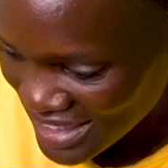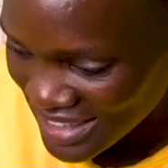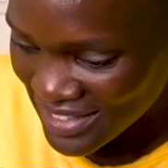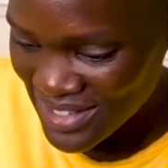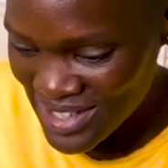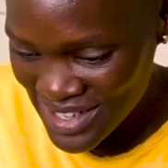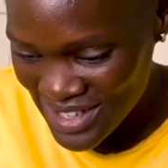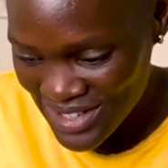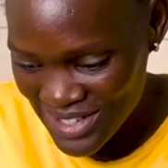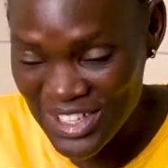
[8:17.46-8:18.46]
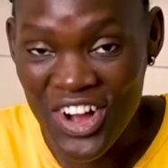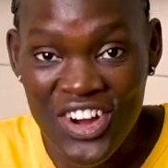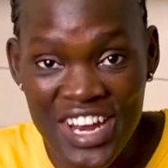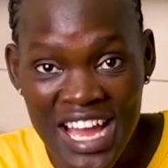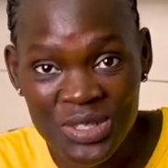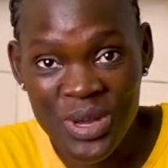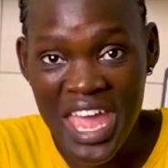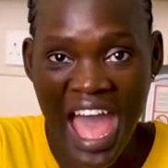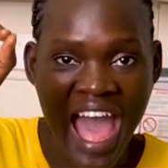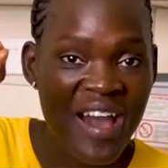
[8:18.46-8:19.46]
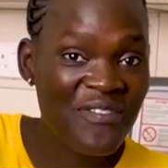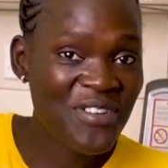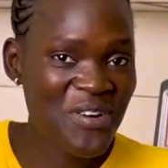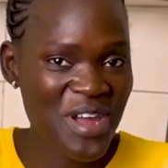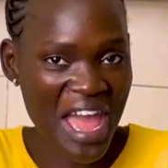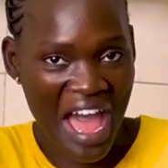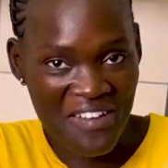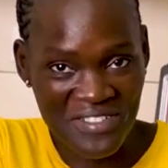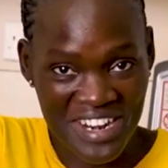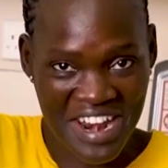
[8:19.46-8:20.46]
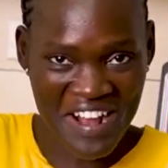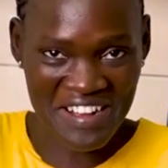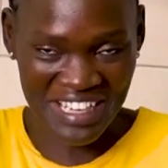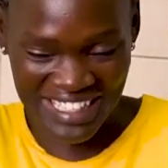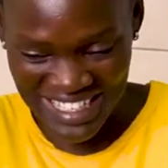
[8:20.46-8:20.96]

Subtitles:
Woo, coconut we have not.